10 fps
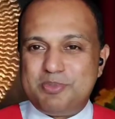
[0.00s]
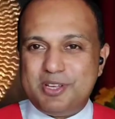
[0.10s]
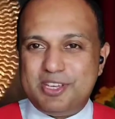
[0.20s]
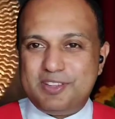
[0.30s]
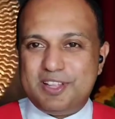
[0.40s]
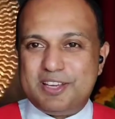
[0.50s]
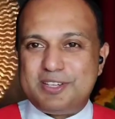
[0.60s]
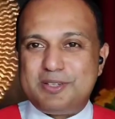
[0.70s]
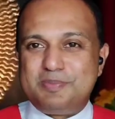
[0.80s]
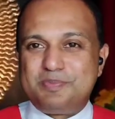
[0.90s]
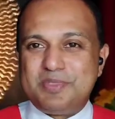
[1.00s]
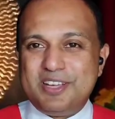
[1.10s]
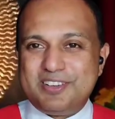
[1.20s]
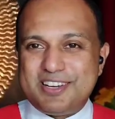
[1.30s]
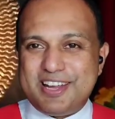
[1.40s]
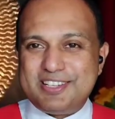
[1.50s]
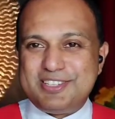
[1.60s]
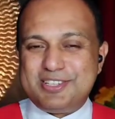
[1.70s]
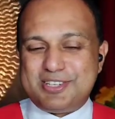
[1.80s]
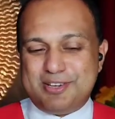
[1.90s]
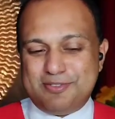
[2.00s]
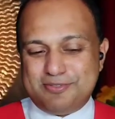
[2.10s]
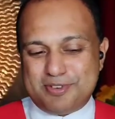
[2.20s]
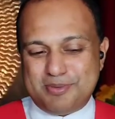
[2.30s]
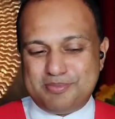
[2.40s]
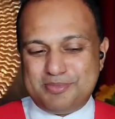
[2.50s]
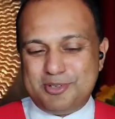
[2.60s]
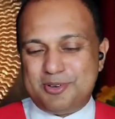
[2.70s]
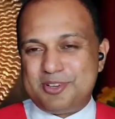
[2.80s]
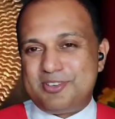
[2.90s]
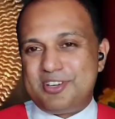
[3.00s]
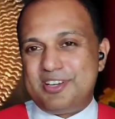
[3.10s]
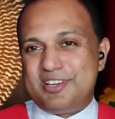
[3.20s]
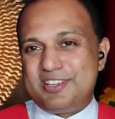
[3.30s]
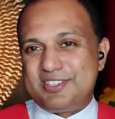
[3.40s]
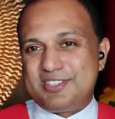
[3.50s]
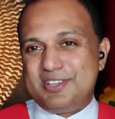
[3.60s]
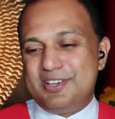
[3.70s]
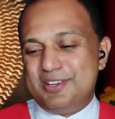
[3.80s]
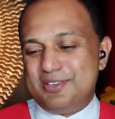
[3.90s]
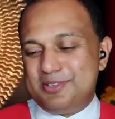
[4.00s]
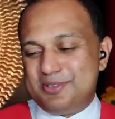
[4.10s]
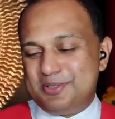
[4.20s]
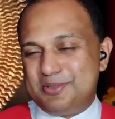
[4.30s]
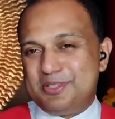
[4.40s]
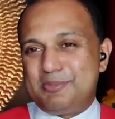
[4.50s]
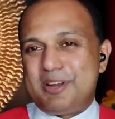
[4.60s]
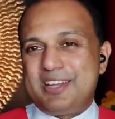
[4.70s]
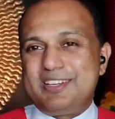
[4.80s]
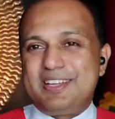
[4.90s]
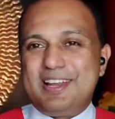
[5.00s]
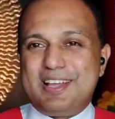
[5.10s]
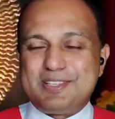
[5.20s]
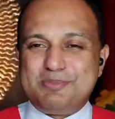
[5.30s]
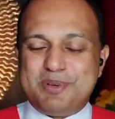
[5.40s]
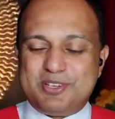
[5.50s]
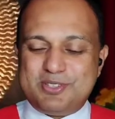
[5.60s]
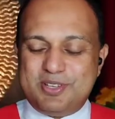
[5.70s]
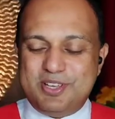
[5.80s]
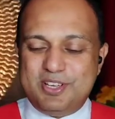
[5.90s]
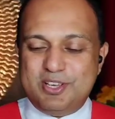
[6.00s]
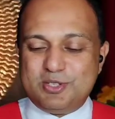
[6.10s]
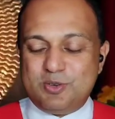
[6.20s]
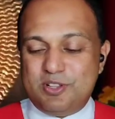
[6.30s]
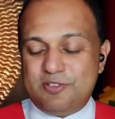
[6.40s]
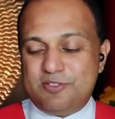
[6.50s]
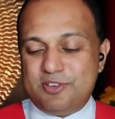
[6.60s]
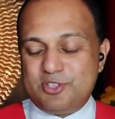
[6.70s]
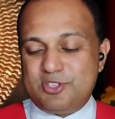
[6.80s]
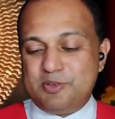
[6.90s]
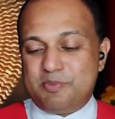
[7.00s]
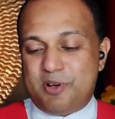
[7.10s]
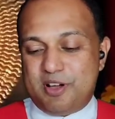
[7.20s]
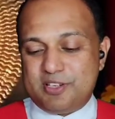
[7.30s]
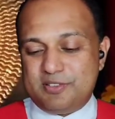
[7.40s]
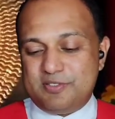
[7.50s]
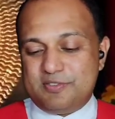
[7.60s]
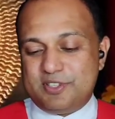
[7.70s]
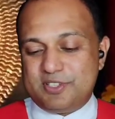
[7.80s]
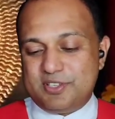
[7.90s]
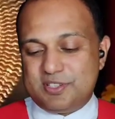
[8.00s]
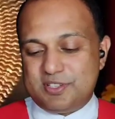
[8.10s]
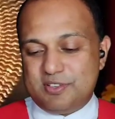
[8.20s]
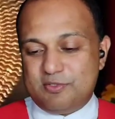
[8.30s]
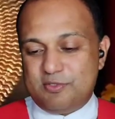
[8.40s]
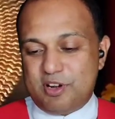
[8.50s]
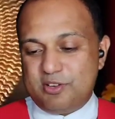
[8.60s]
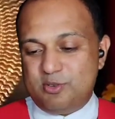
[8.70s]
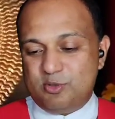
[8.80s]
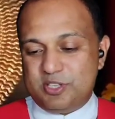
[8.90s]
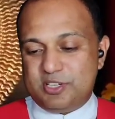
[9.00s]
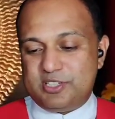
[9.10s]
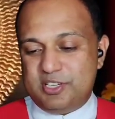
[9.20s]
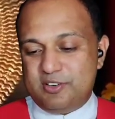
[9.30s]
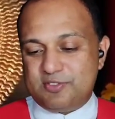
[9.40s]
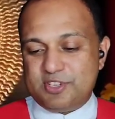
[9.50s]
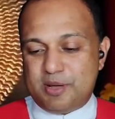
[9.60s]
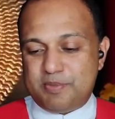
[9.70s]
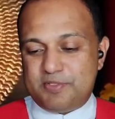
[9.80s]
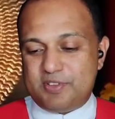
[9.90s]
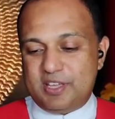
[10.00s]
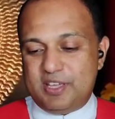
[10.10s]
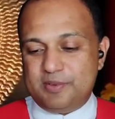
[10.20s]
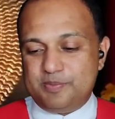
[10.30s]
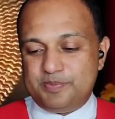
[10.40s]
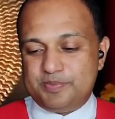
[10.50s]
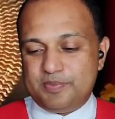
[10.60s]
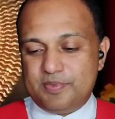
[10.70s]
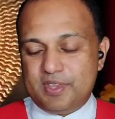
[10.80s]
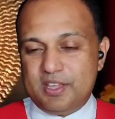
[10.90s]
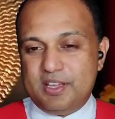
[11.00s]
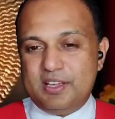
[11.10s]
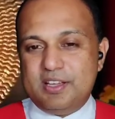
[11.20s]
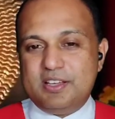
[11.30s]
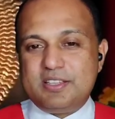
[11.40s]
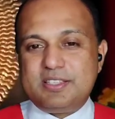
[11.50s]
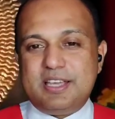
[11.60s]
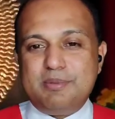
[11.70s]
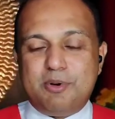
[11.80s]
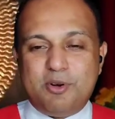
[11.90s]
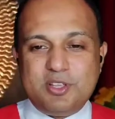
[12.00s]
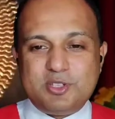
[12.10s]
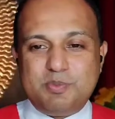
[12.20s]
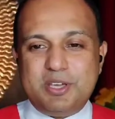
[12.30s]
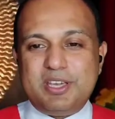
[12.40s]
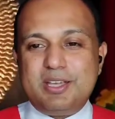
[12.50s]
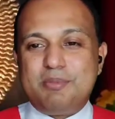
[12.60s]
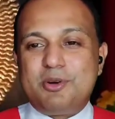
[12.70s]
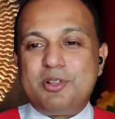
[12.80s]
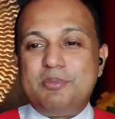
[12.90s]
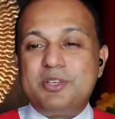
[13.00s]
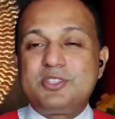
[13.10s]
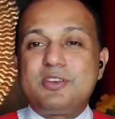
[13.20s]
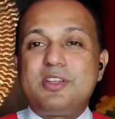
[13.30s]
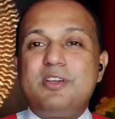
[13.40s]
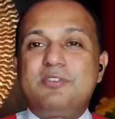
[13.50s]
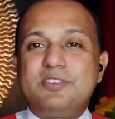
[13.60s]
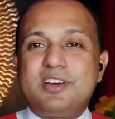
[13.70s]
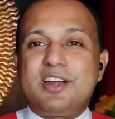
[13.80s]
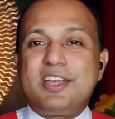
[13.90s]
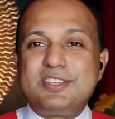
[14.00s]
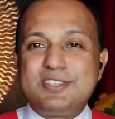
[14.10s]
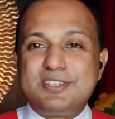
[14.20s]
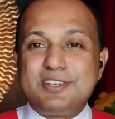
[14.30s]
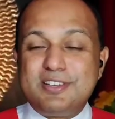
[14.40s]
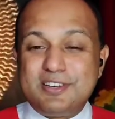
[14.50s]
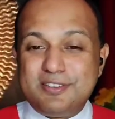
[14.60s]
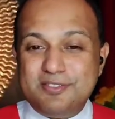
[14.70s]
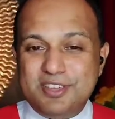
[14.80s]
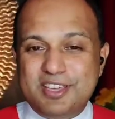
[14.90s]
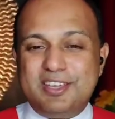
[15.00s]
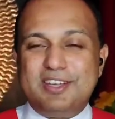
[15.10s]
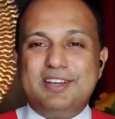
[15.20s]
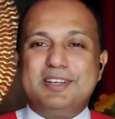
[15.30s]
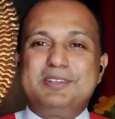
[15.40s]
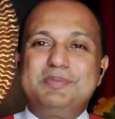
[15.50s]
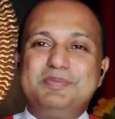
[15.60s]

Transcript: bringing that uh, transition from doctrines to the practical aspects so in the first part verses 1 to 13 of chapter 3 St. Paul is speaking about the mystery of Christ revealed.